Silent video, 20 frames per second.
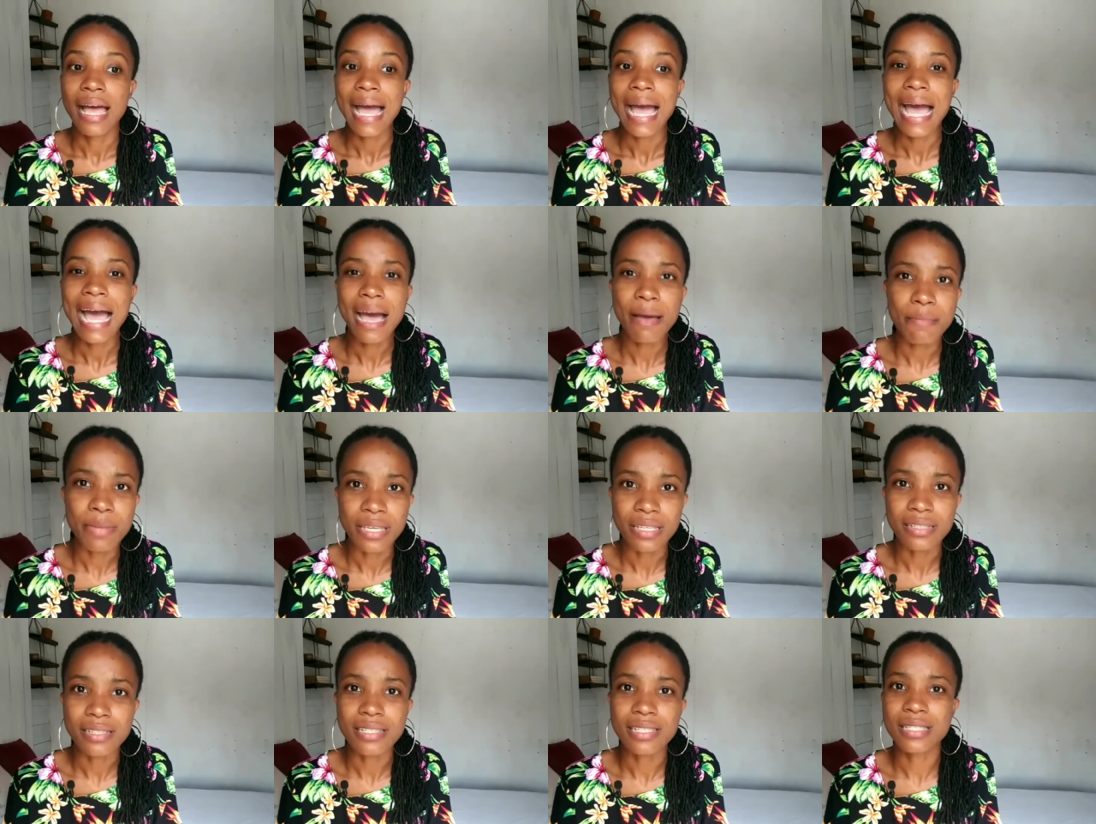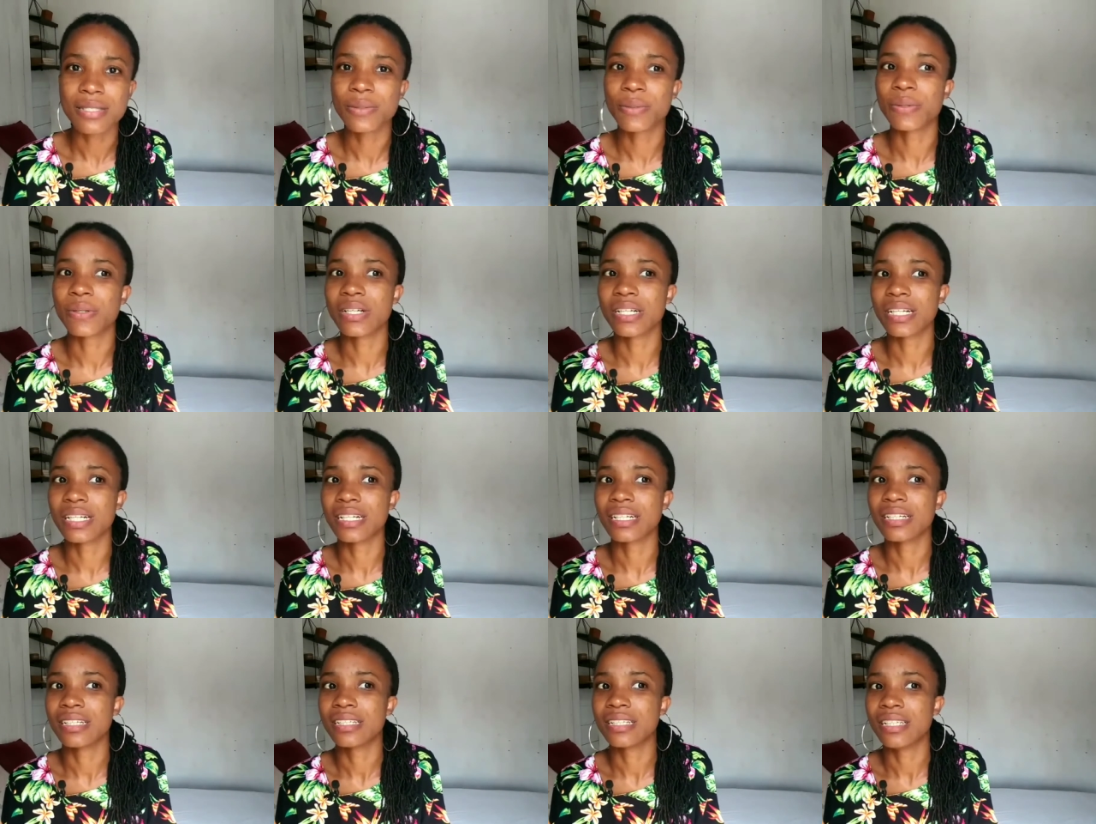habits
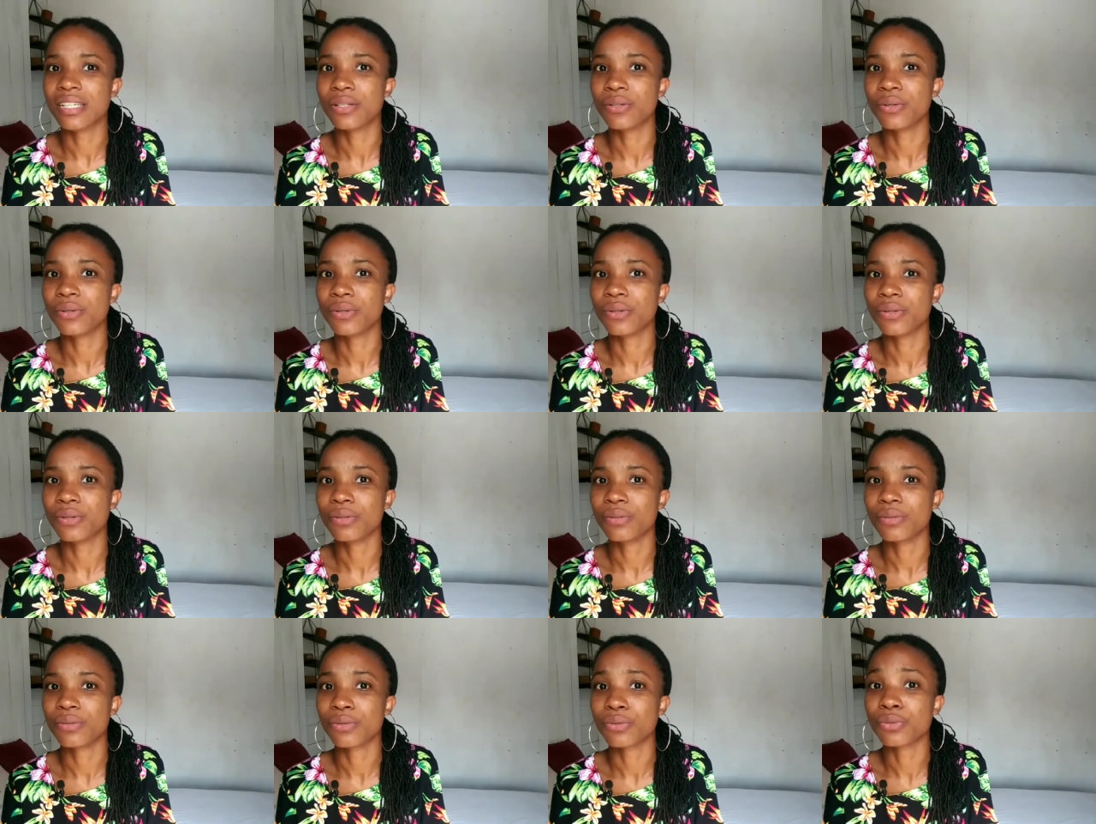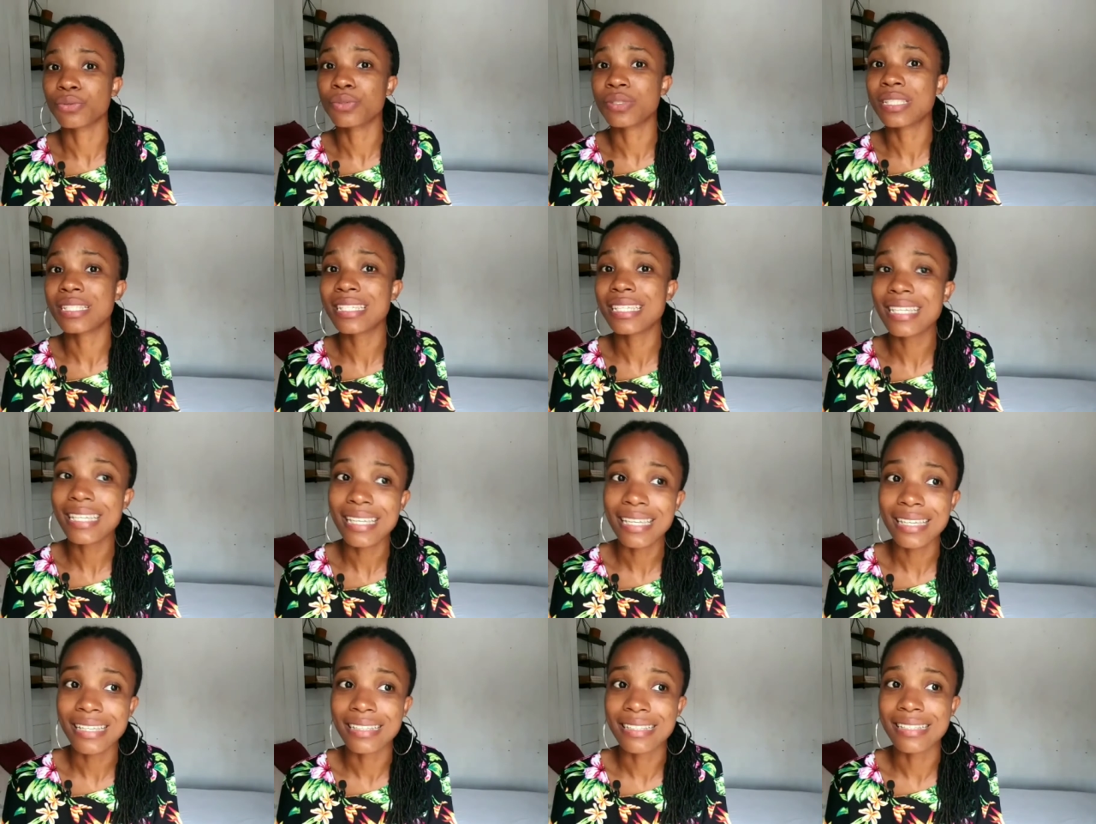or, you know,
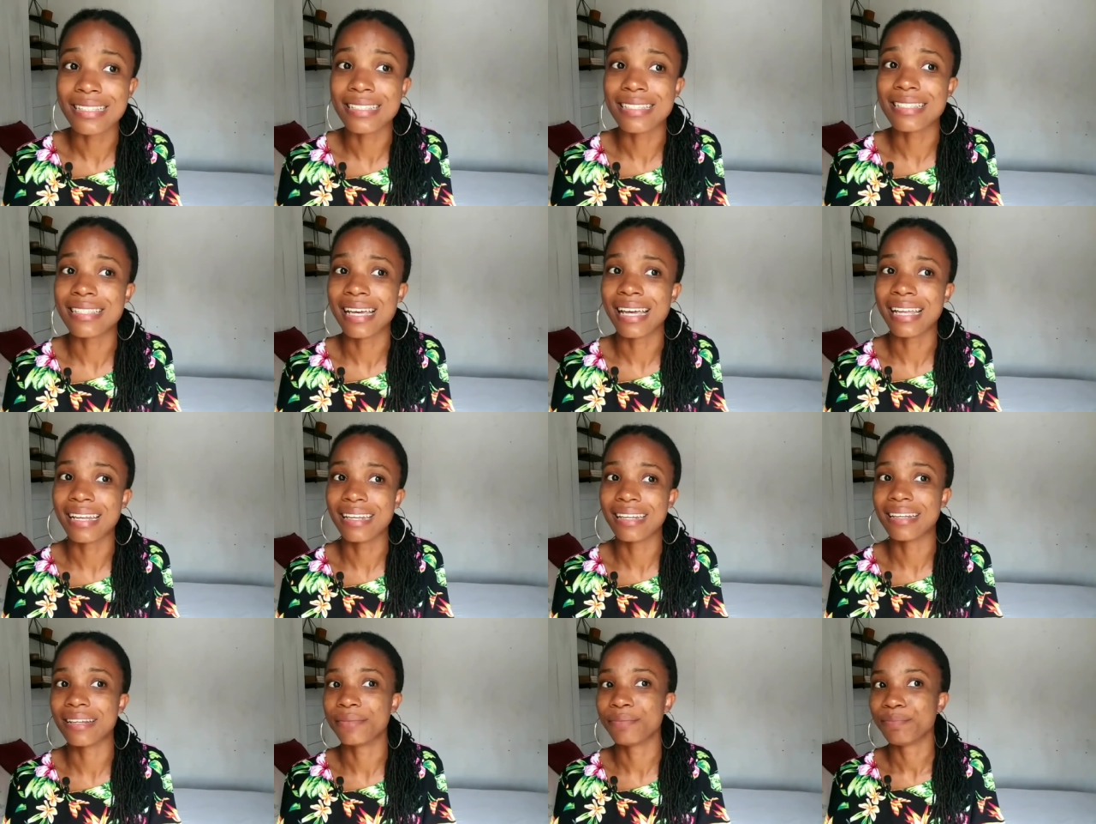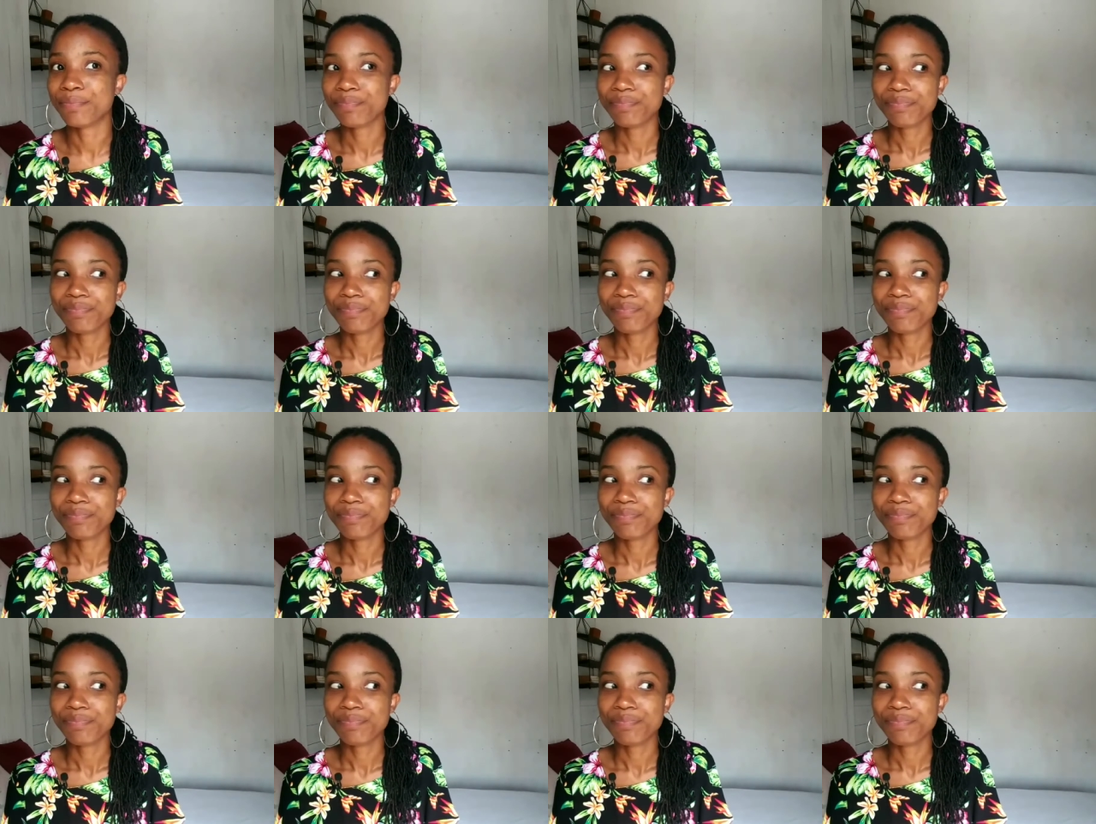routines and